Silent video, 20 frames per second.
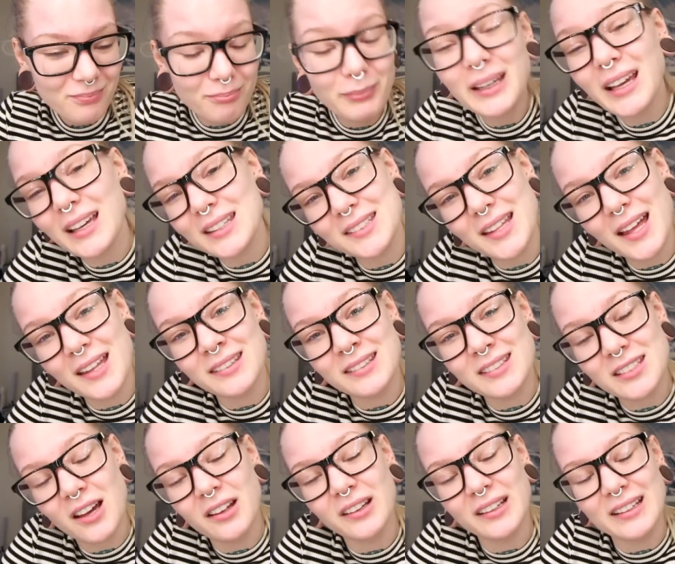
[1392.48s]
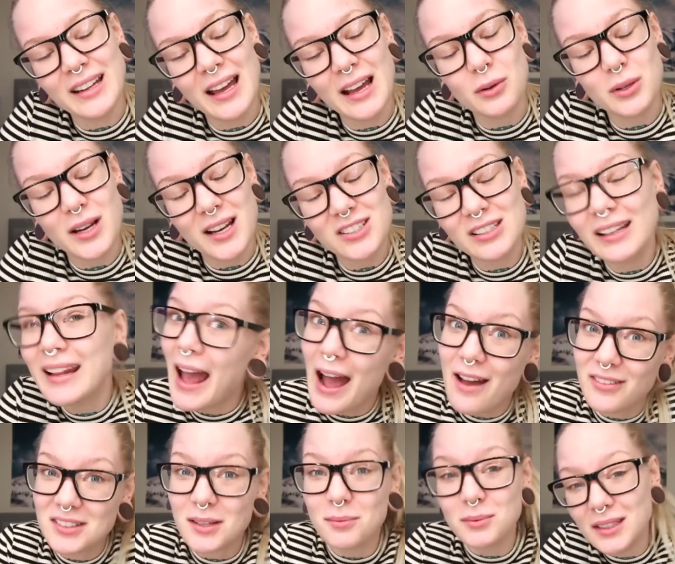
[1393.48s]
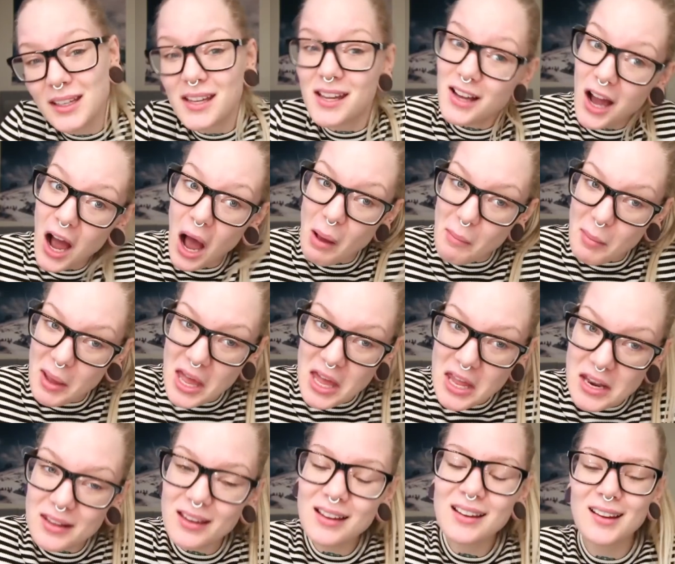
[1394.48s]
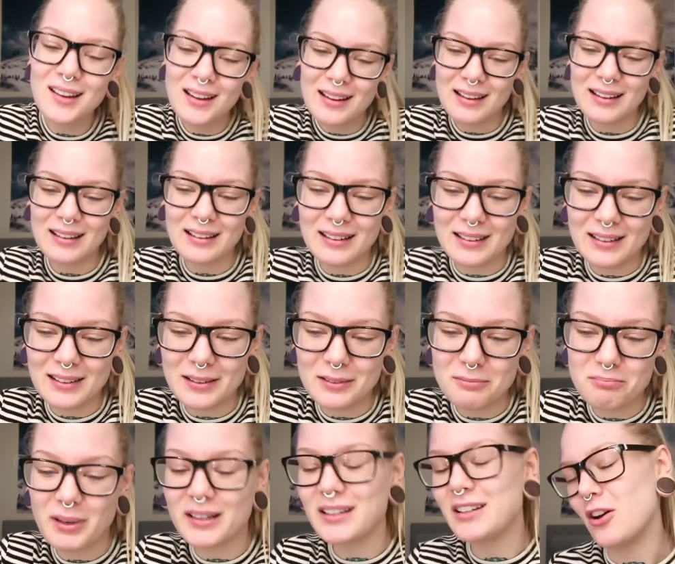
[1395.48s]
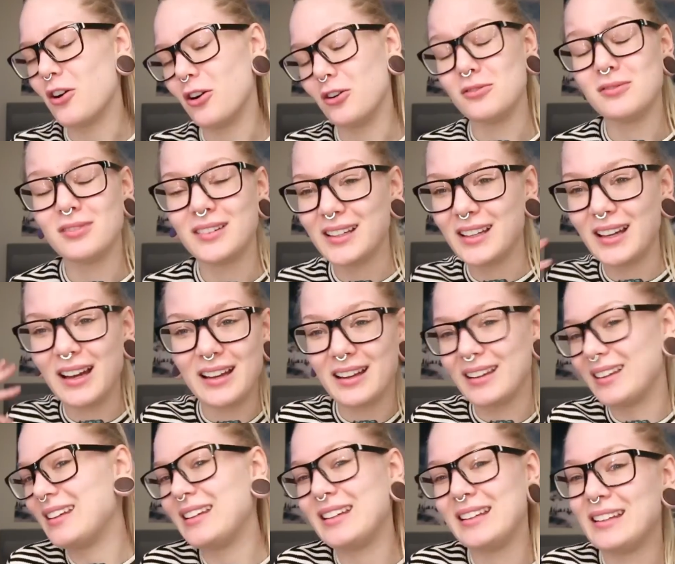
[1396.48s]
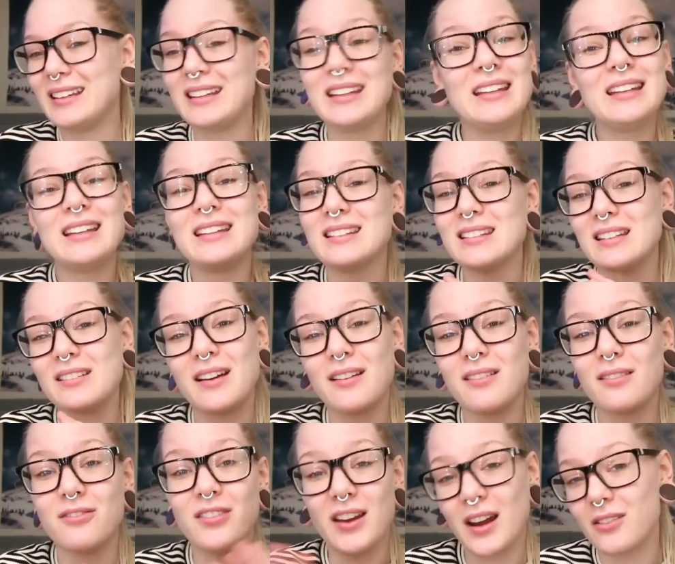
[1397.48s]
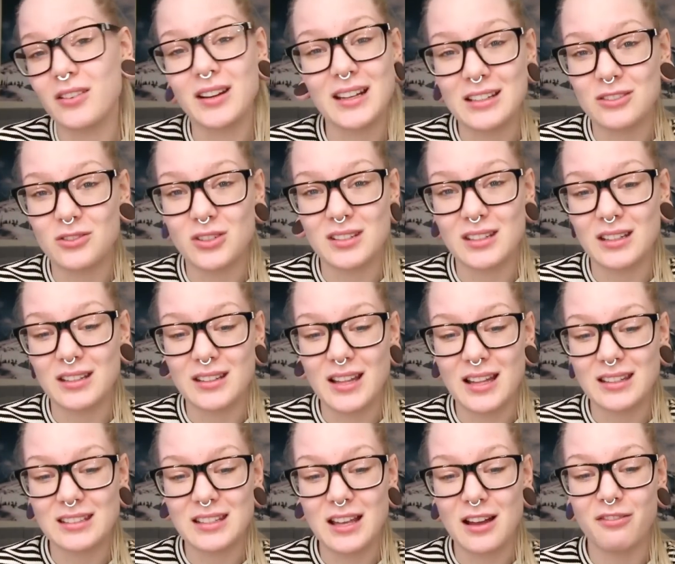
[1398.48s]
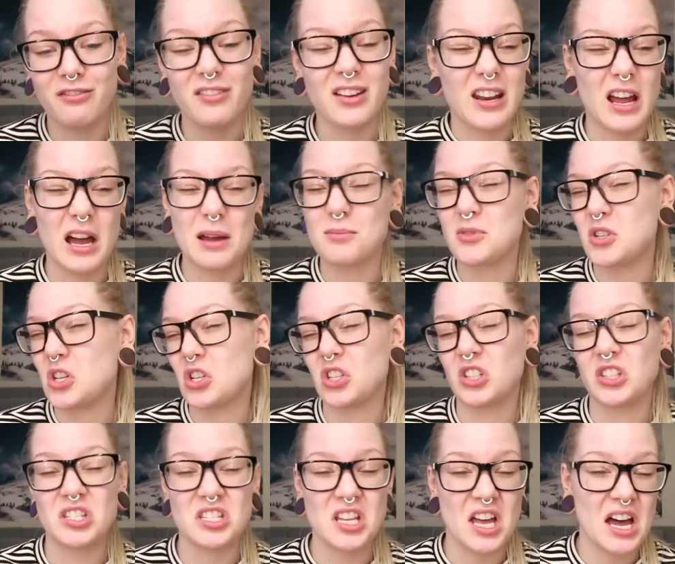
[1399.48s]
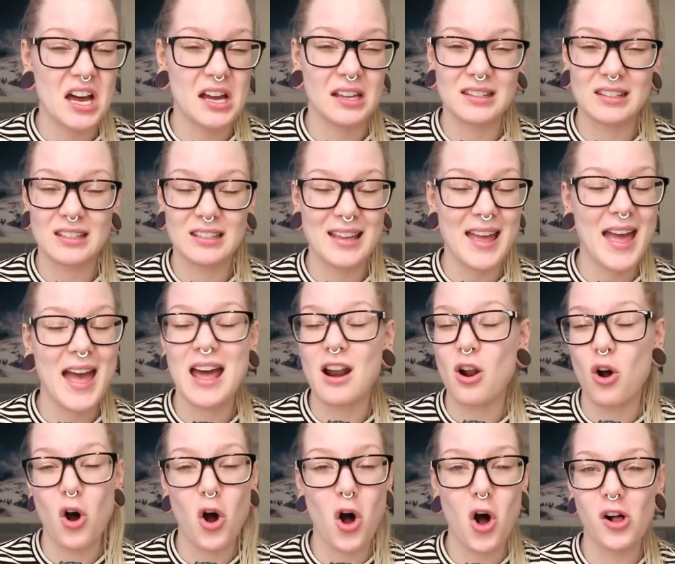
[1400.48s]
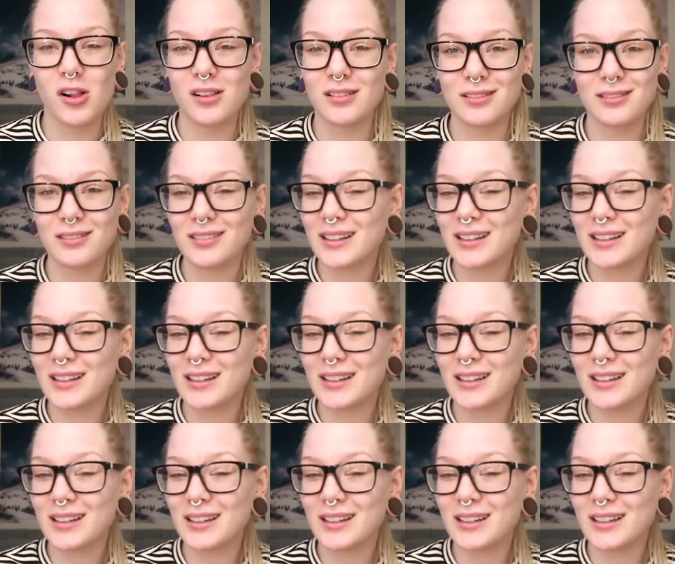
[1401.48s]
Because then Sonny and I would actually have something in common. But no, he's very interested in that stuff, and I'm just not at all